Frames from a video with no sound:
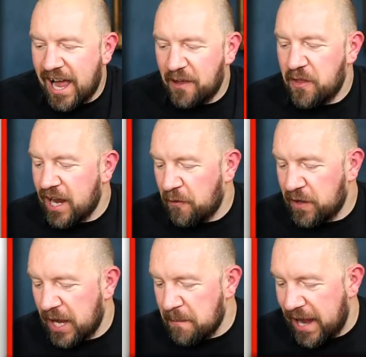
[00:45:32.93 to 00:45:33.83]
I think I
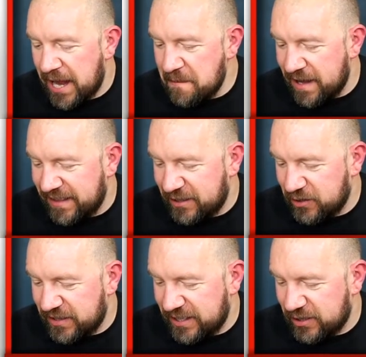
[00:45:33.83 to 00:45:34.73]
think in my head, mate, they
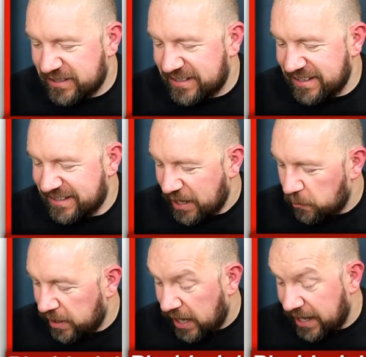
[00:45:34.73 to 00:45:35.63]
just they just
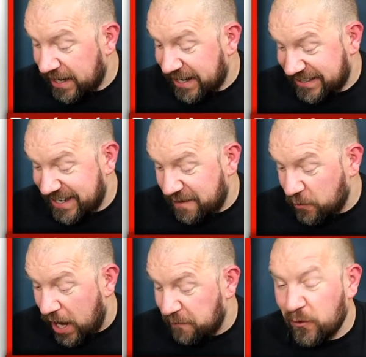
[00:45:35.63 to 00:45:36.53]
sound like like I say I've
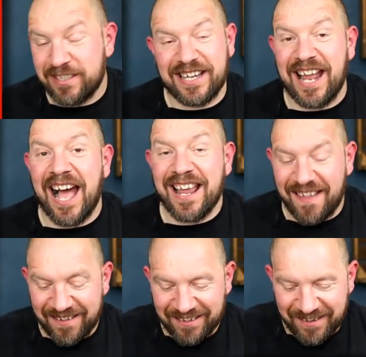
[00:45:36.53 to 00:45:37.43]
not, I've not seen either,